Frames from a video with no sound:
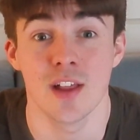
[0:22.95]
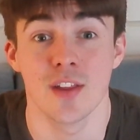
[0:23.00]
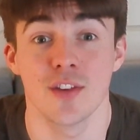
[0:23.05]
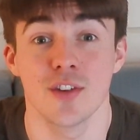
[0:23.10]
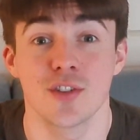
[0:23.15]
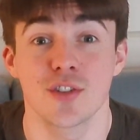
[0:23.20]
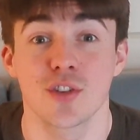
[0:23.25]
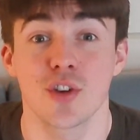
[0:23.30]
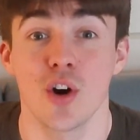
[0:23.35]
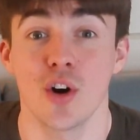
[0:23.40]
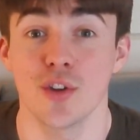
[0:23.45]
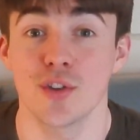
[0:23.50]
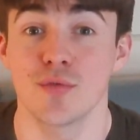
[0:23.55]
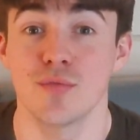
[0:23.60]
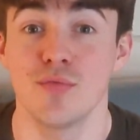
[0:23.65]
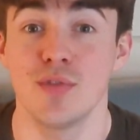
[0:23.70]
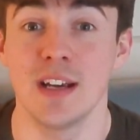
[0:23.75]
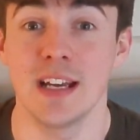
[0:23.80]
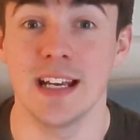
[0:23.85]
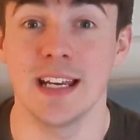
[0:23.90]
The Scots
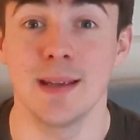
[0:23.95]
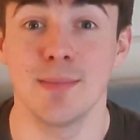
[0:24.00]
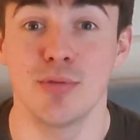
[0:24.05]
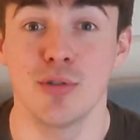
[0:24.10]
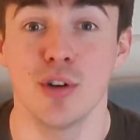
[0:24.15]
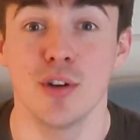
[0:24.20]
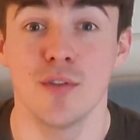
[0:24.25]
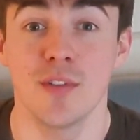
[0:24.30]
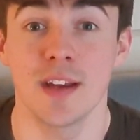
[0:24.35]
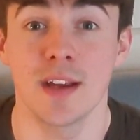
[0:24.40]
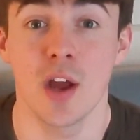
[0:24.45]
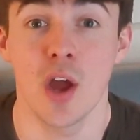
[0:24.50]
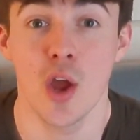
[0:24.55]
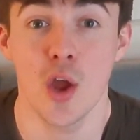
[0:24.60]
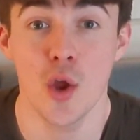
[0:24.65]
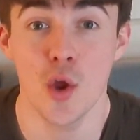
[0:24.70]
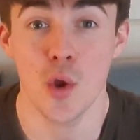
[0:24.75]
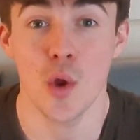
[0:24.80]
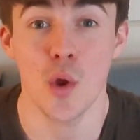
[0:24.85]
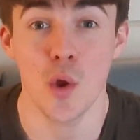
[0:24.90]
really proving
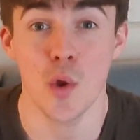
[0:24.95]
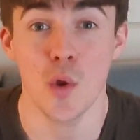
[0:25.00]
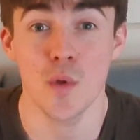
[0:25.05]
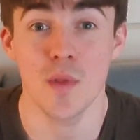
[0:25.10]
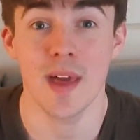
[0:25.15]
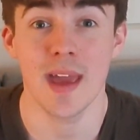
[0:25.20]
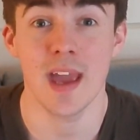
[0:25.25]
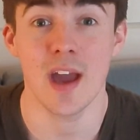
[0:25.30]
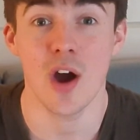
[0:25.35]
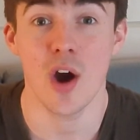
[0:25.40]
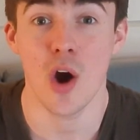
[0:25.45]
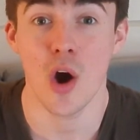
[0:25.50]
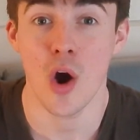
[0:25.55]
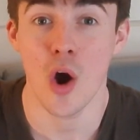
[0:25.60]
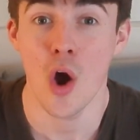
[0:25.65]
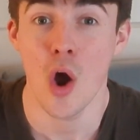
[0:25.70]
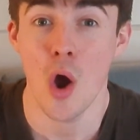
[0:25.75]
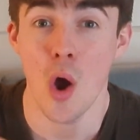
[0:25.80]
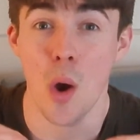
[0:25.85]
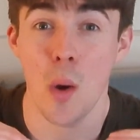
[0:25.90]
who they are
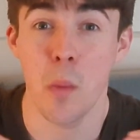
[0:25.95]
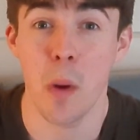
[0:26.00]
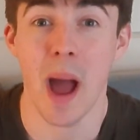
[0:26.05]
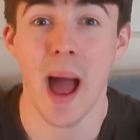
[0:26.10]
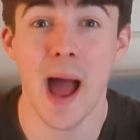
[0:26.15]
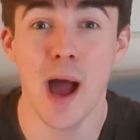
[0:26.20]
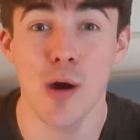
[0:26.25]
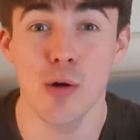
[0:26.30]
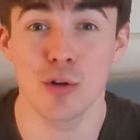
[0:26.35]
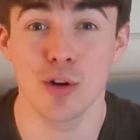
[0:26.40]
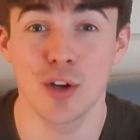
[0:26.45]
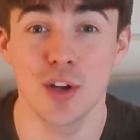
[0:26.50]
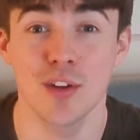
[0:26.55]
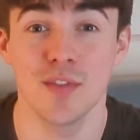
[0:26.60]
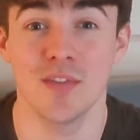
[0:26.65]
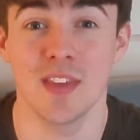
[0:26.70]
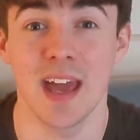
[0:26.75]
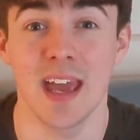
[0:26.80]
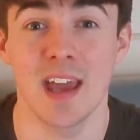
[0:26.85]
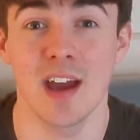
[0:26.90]
and how
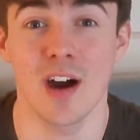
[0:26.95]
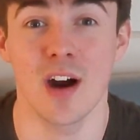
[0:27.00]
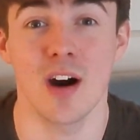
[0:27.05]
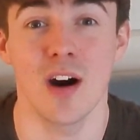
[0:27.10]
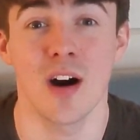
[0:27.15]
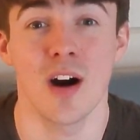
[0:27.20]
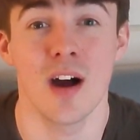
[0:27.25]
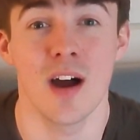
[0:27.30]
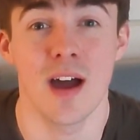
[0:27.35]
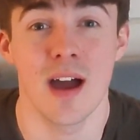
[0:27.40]
good they are,